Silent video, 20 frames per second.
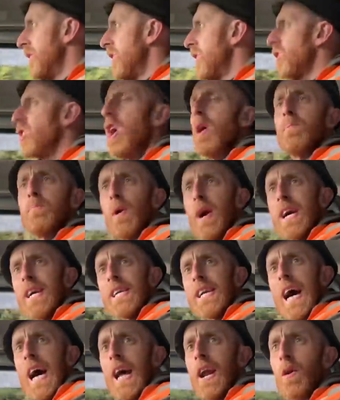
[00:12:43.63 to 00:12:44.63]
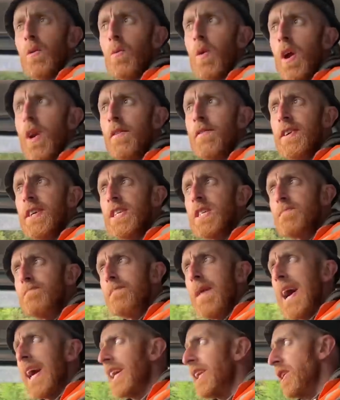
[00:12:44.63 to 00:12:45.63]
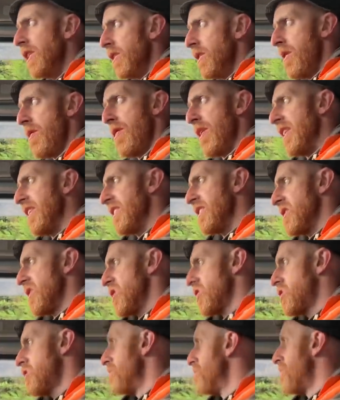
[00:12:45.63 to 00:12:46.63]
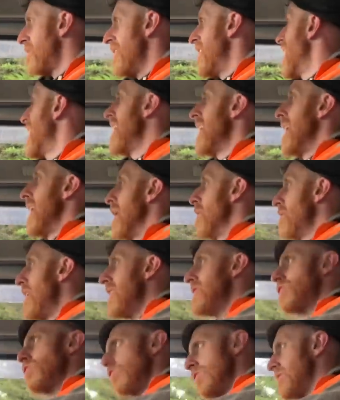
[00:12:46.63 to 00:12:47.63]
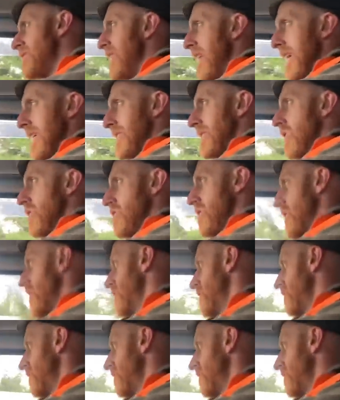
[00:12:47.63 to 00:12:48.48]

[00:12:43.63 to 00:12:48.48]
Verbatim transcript: Got a breakdown on one of his magnet things or something. I don't know. Let's go see how Scotland.